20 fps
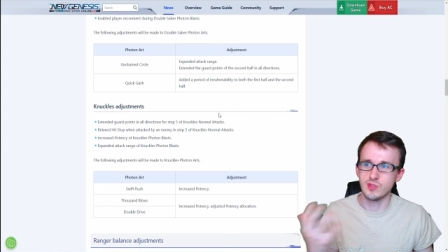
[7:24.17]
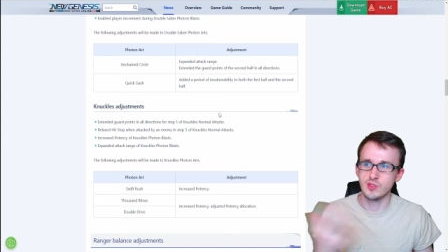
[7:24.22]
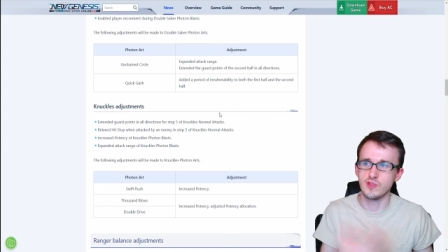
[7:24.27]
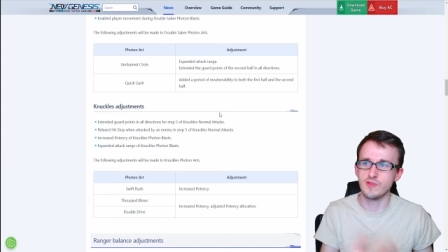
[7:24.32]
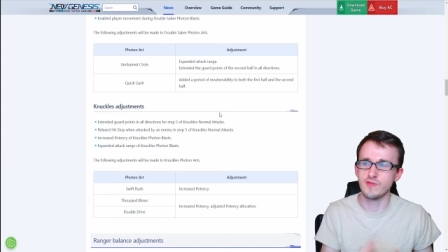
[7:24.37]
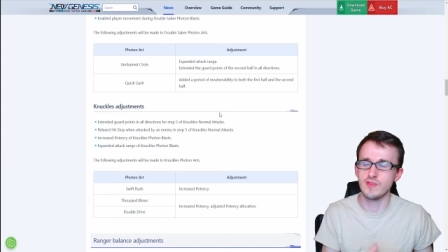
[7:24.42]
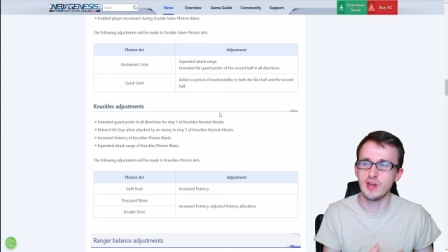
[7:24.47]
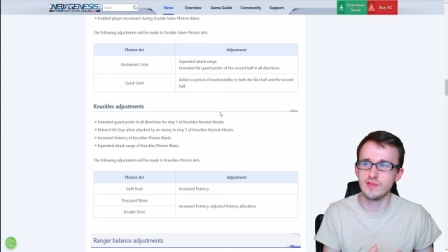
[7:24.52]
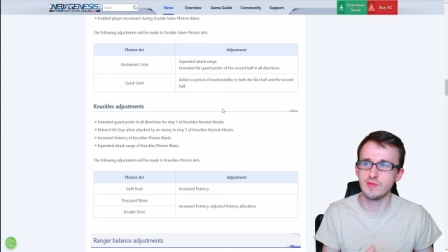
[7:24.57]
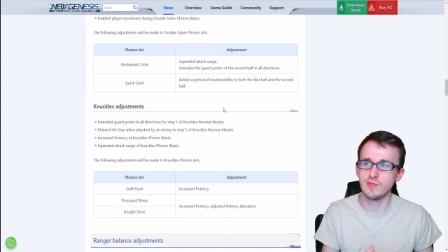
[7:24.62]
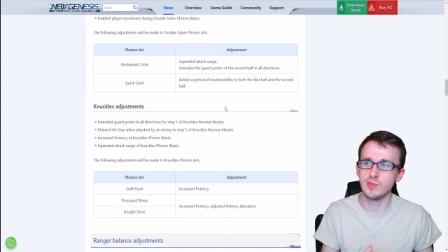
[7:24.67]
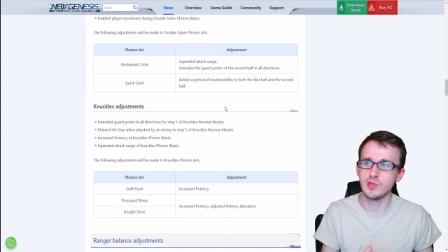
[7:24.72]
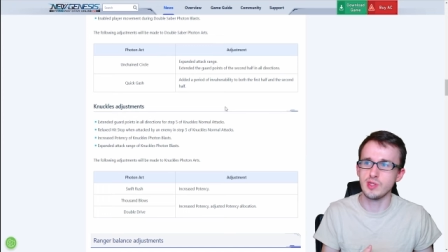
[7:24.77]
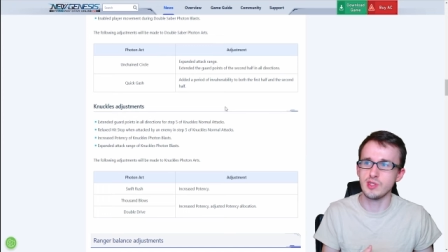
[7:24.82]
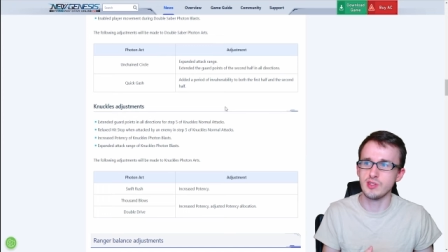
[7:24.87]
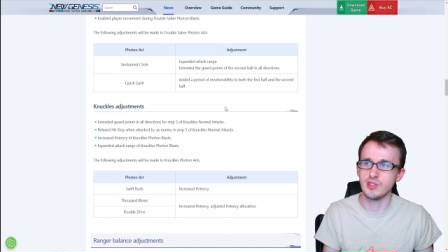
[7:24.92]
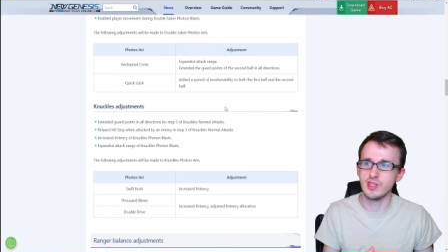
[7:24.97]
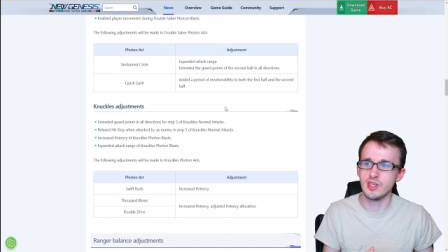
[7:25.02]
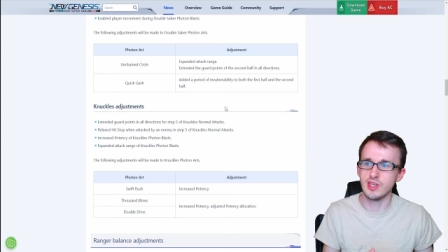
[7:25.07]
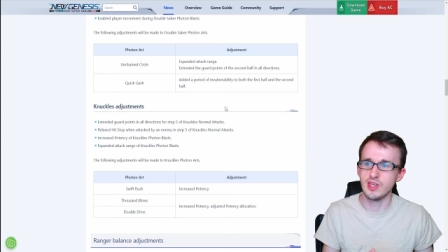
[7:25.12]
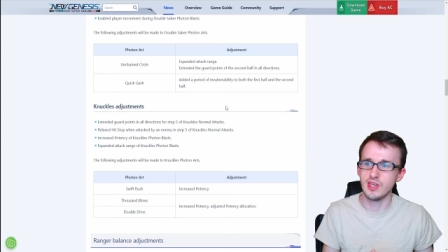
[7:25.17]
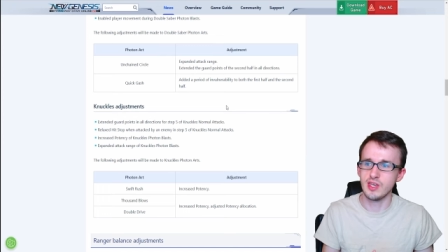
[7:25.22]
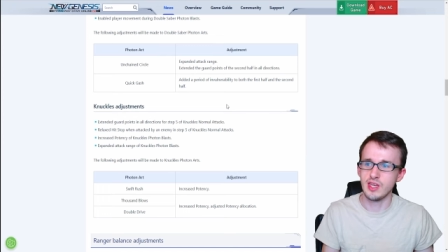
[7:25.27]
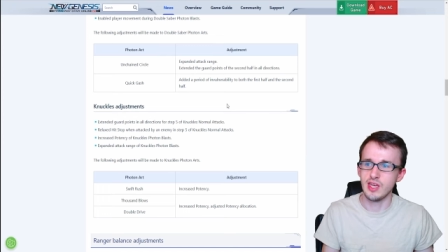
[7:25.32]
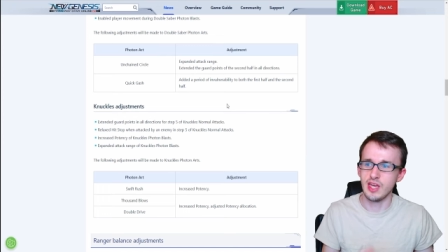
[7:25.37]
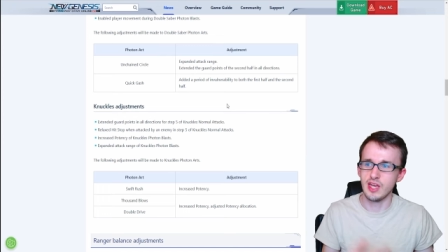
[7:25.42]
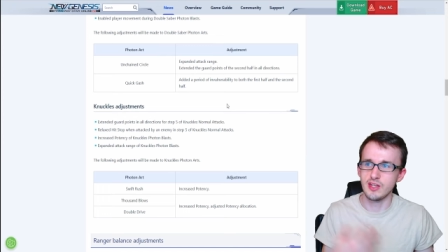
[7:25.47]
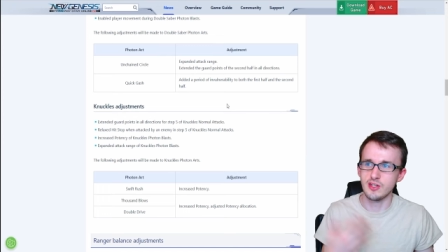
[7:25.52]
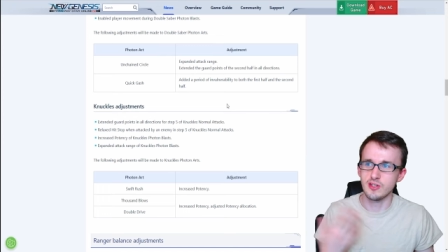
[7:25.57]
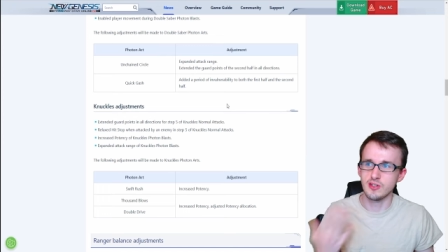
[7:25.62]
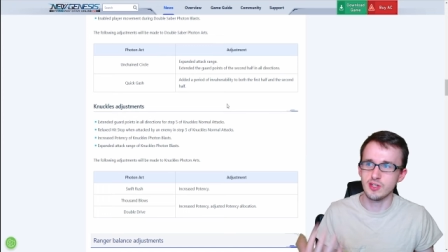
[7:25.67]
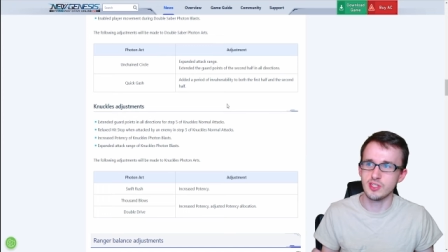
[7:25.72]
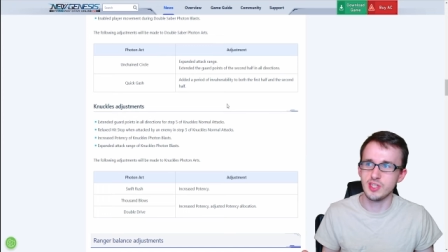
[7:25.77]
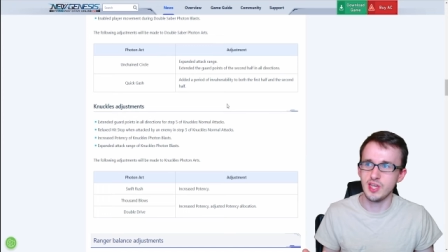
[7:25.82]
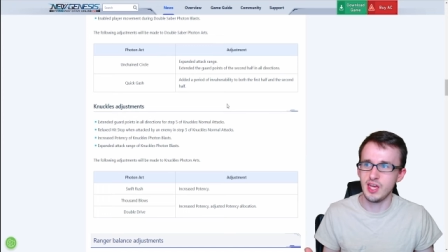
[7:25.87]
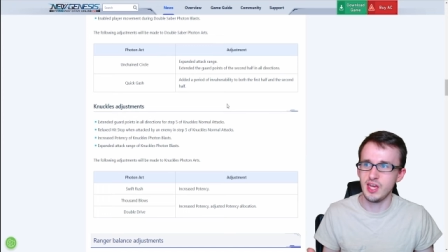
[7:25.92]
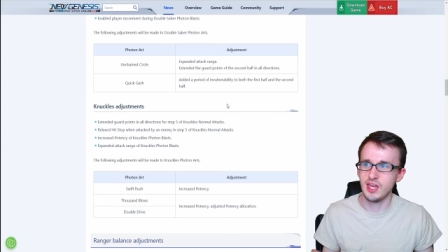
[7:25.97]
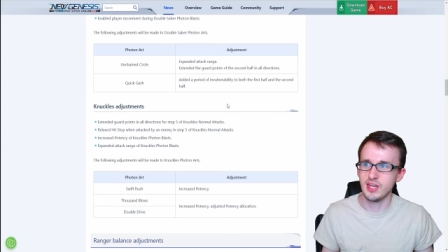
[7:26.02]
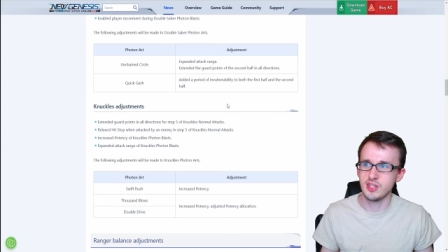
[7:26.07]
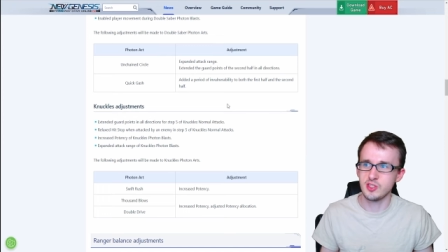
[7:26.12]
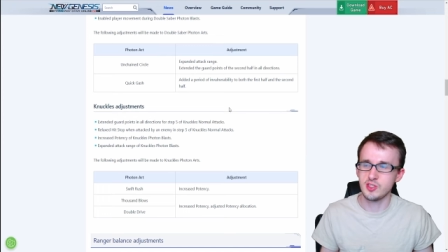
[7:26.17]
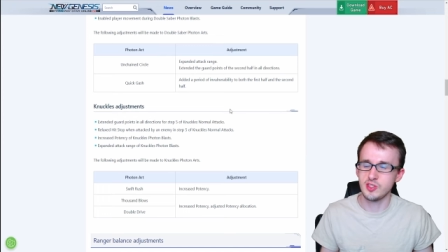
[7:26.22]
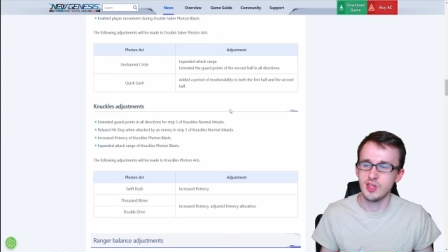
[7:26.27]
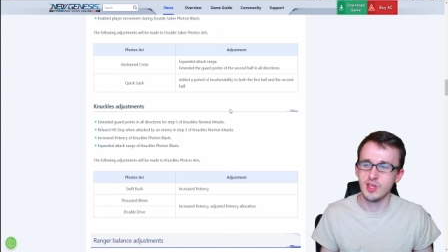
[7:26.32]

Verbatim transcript: survivability and your attacks.